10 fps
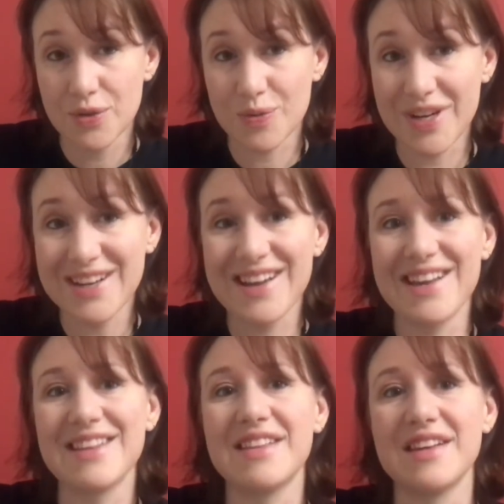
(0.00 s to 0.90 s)
right?
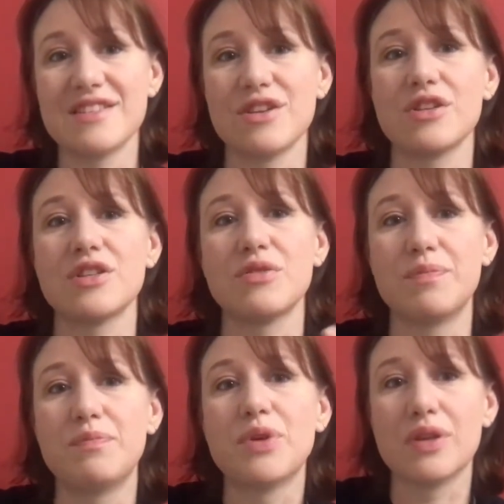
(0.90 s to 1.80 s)
And then they start to
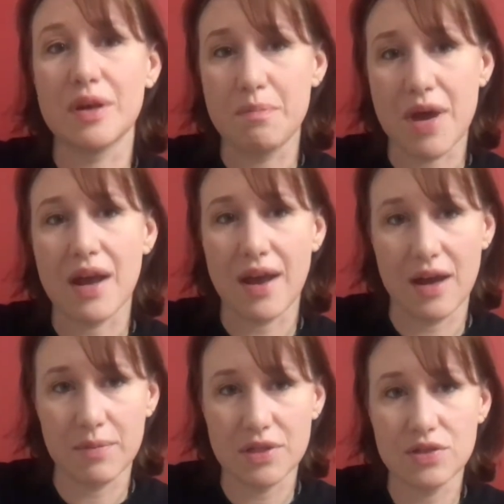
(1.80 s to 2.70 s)
build up bad
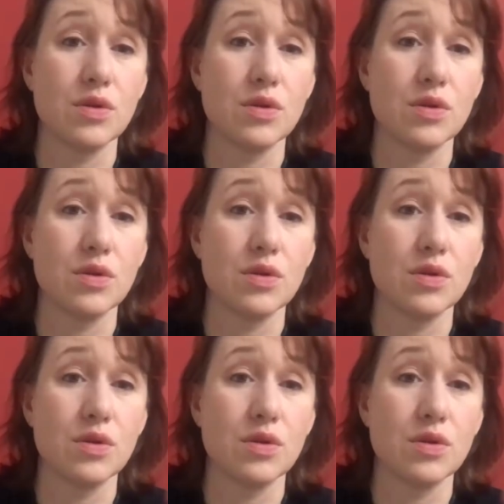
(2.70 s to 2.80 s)
habits.